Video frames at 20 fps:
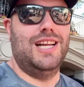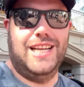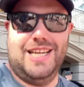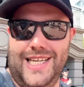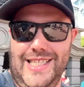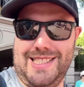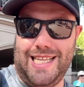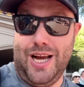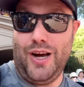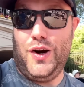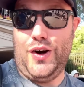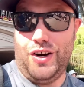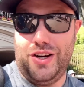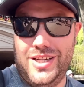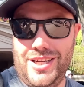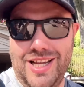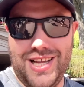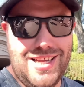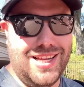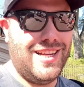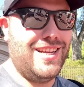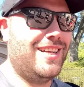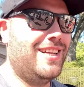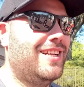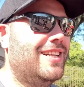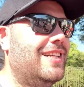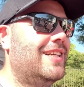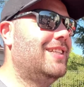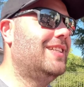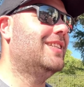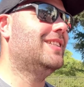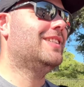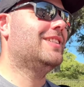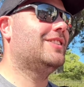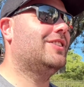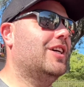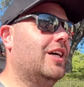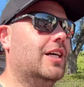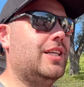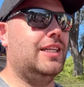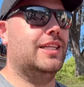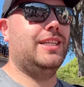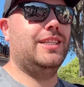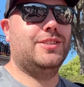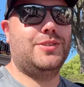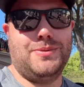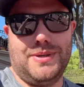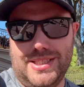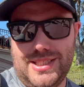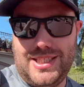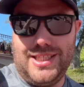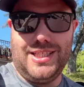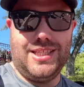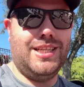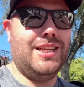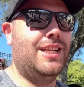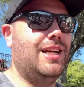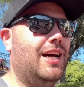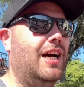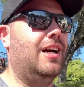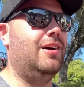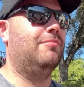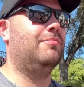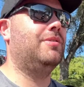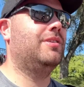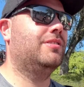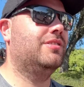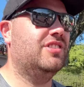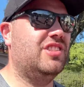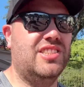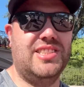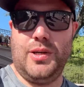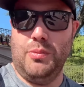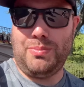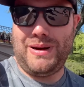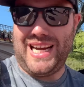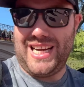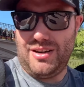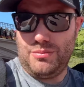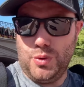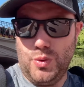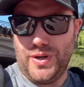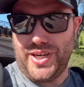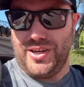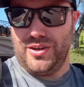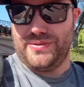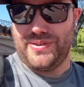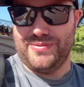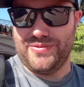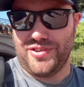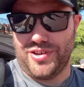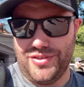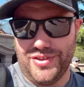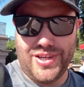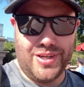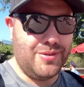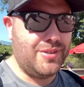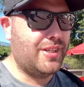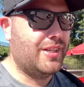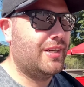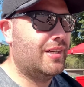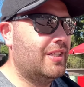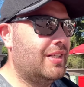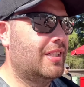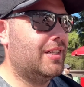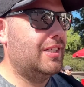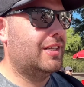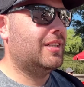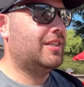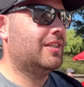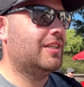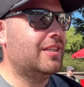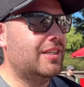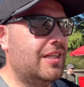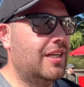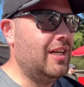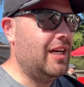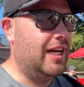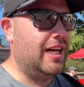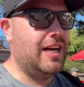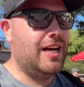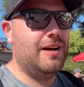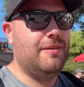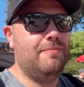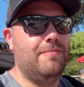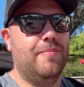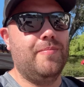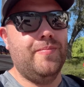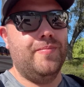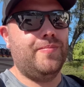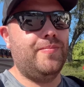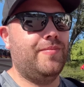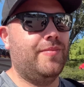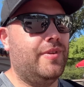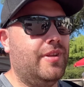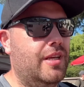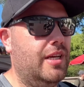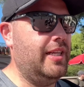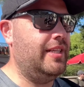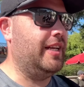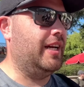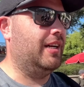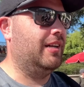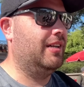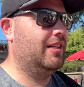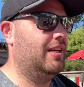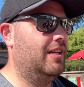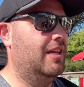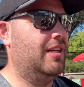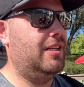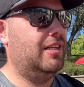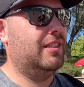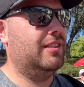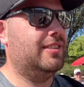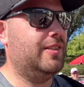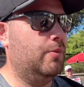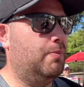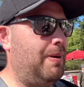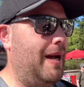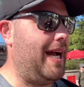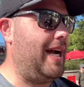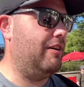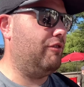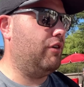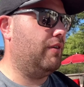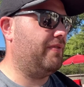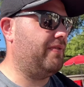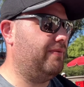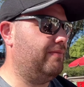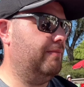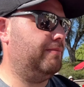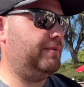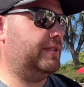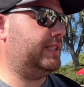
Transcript: It's that hot. Charlie is sweating. She's still power walking off in front now. And yeah, still power off.